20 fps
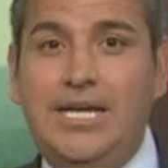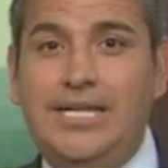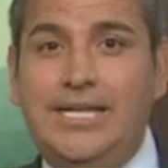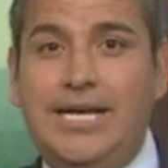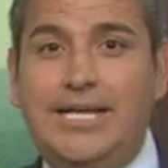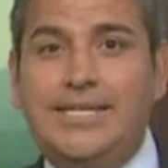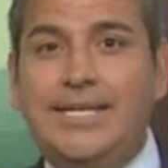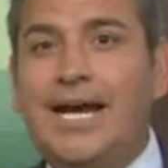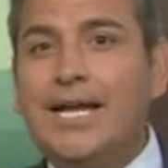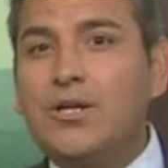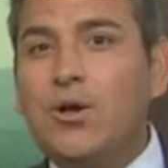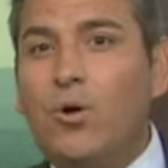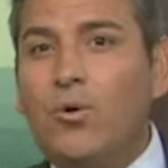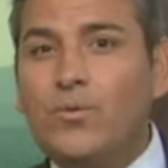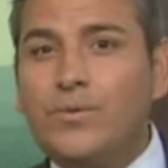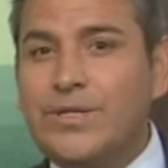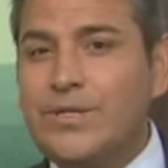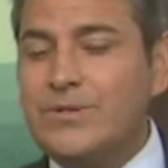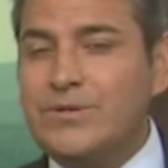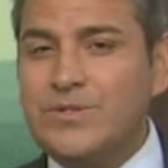Now, not
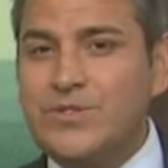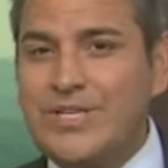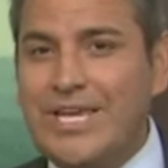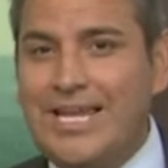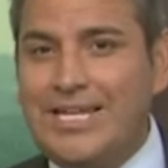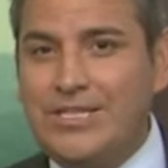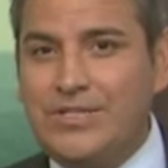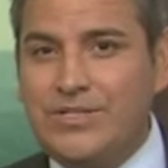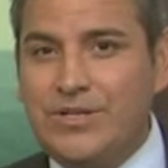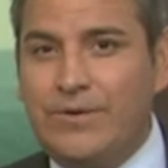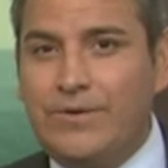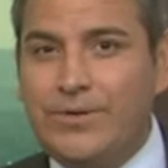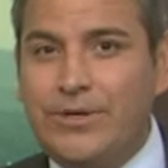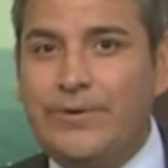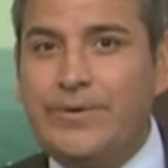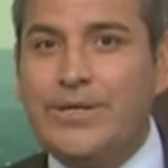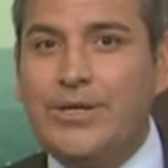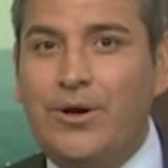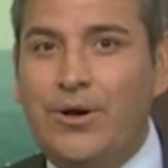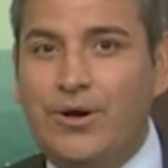only are San
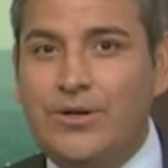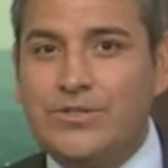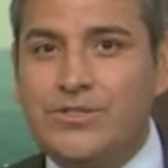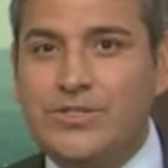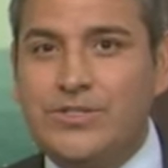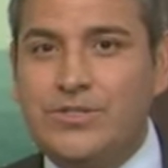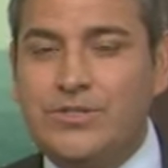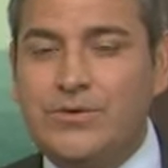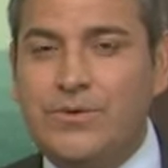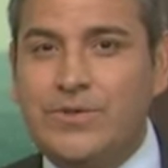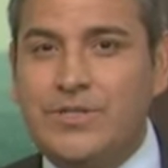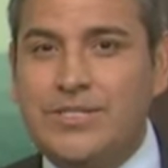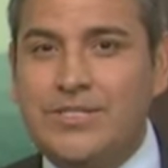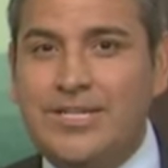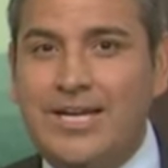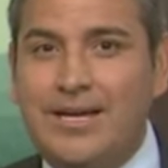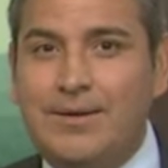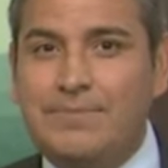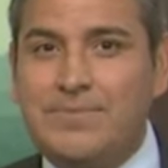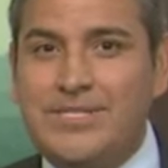Antonio and Austin two of the
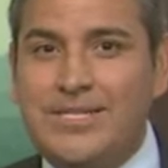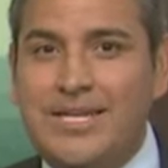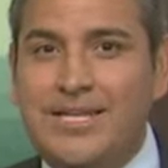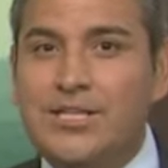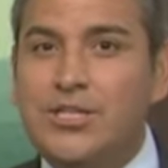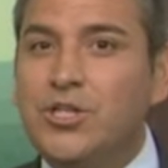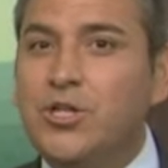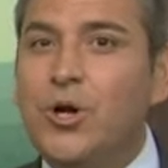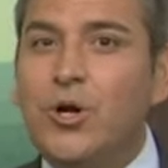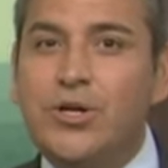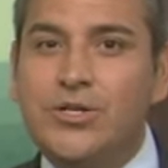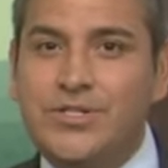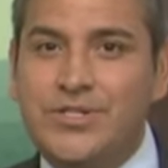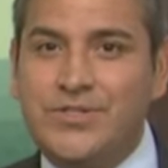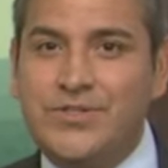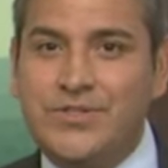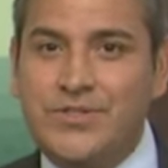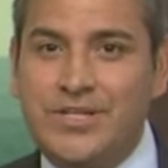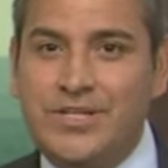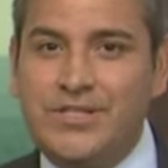top 10
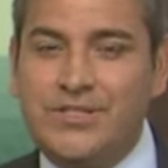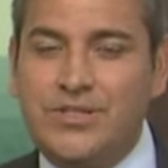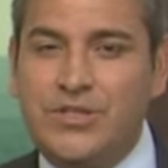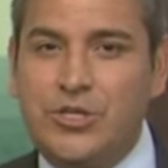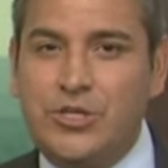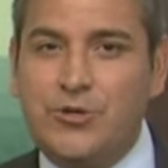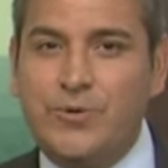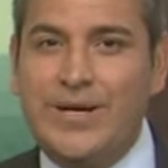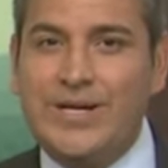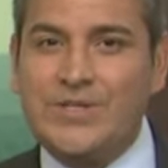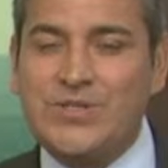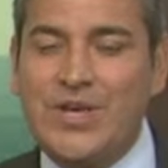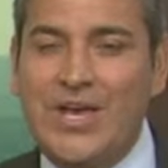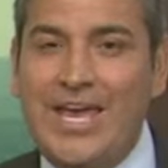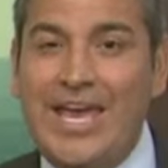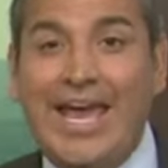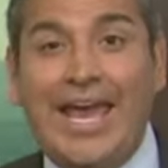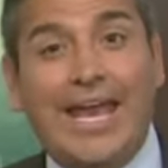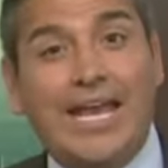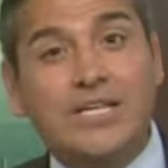largest cities in the U.S.,
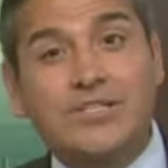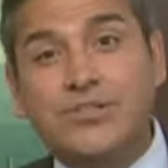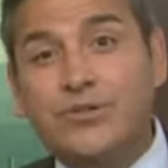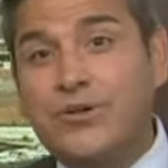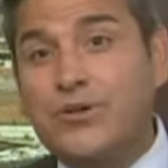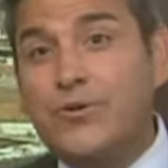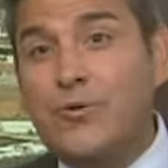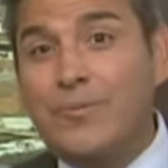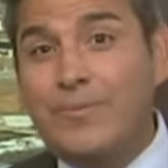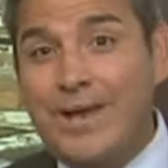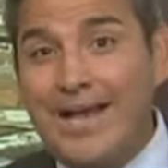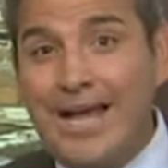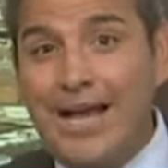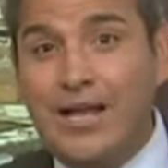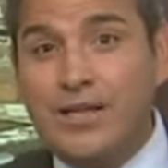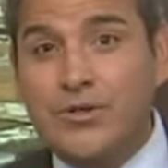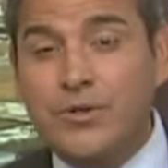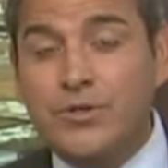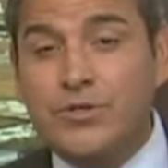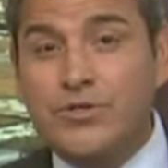Hays and
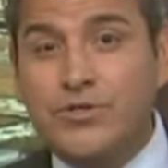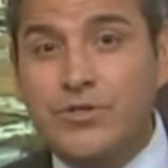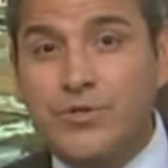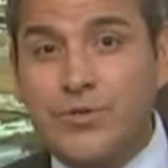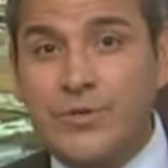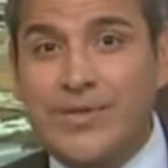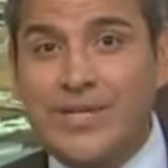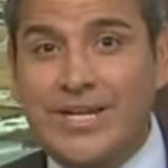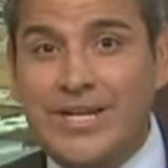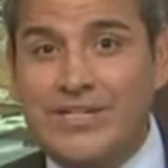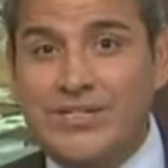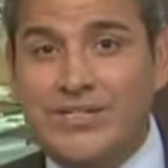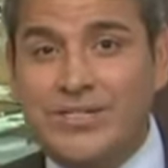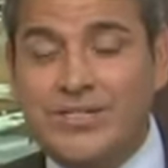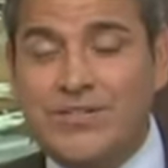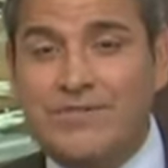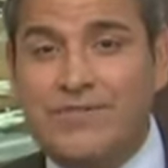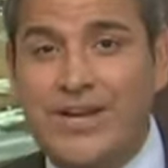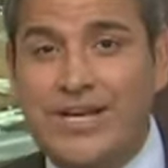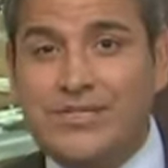Comal are two of the
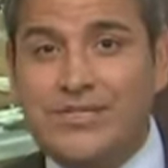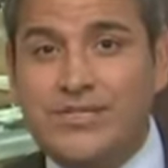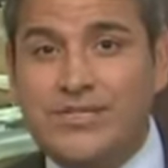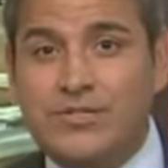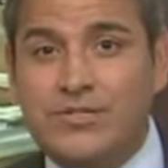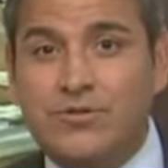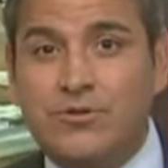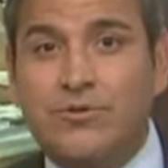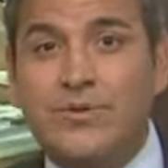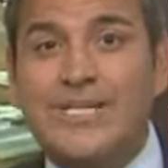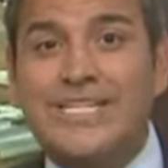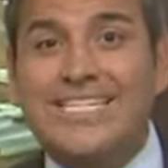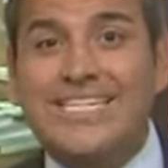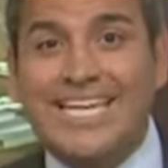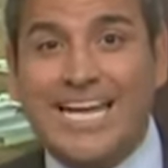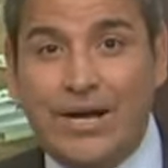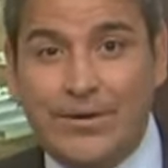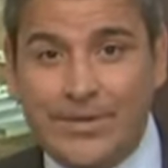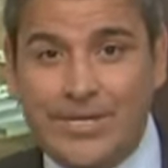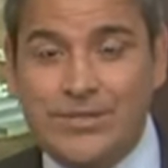nation's fastest growing
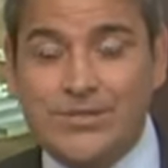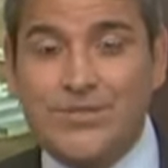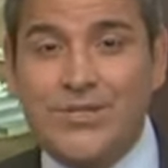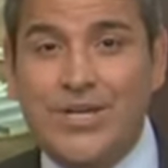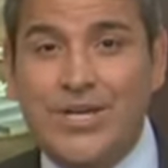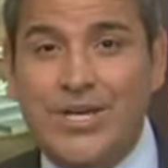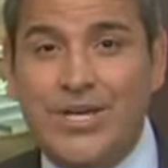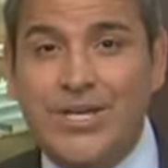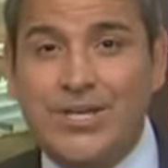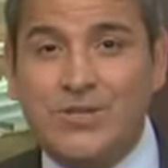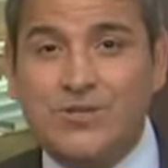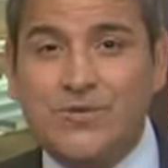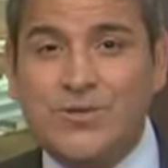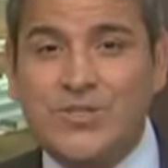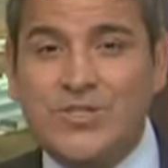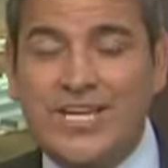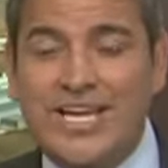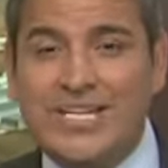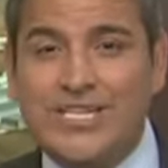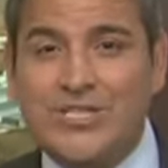counties. Here's where
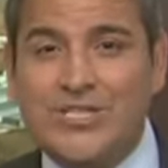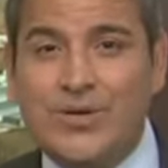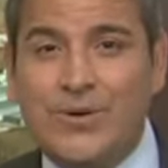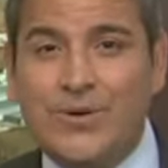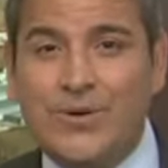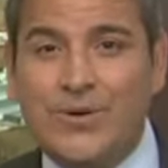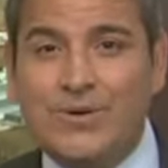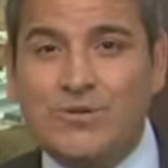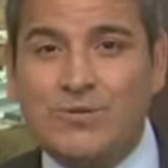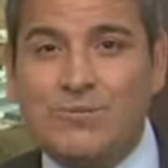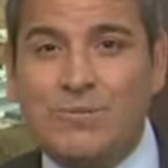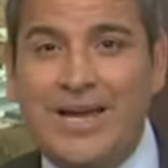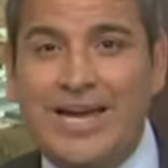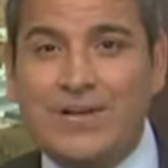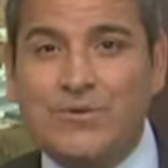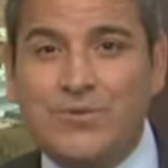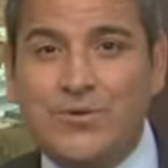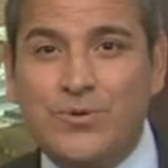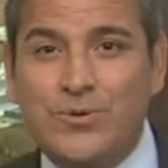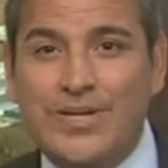San Antonio's
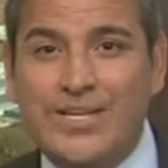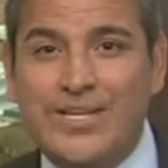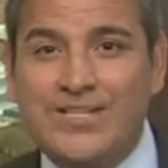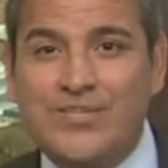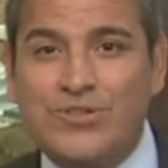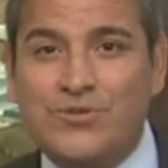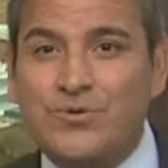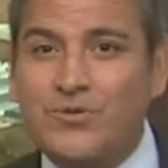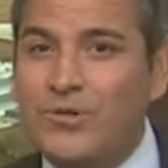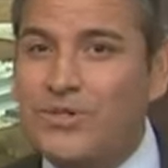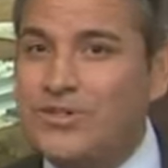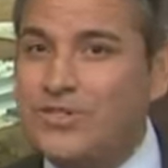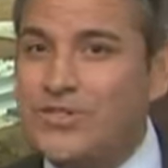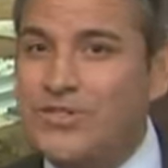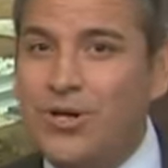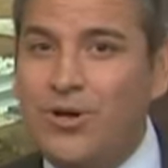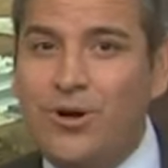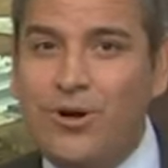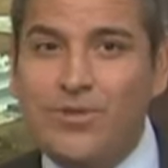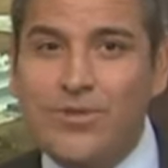Matt Roy is
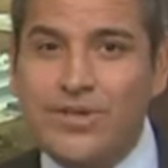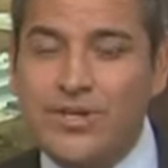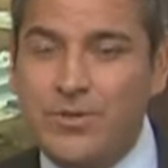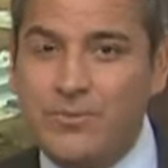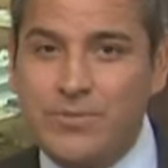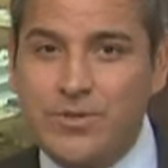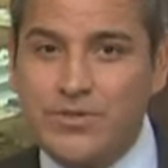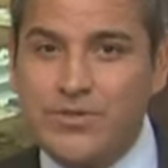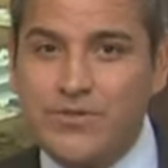crunching all the numbers